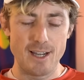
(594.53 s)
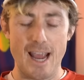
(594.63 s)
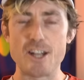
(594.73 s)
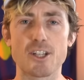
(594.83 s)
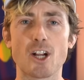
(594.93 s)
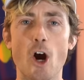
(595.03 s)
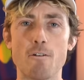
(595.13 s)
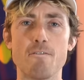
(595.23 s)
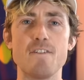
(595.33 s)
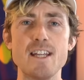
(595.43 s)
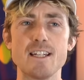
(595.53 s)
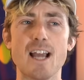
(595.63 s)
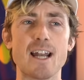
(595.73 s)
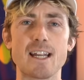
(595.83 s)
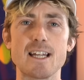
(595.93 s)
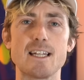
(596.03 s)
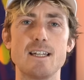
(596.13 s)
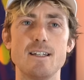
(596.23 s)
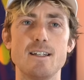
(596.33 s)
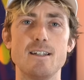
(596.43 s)
and just like our feet kind of get
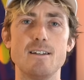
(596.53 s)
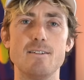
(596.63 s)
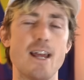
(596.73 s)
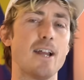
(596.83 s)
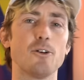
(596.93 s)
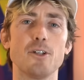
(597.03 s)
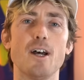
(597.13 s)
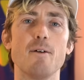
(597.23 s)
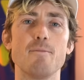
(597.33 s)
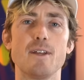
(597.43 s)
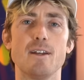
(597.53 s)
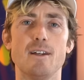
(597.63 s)
tangled up.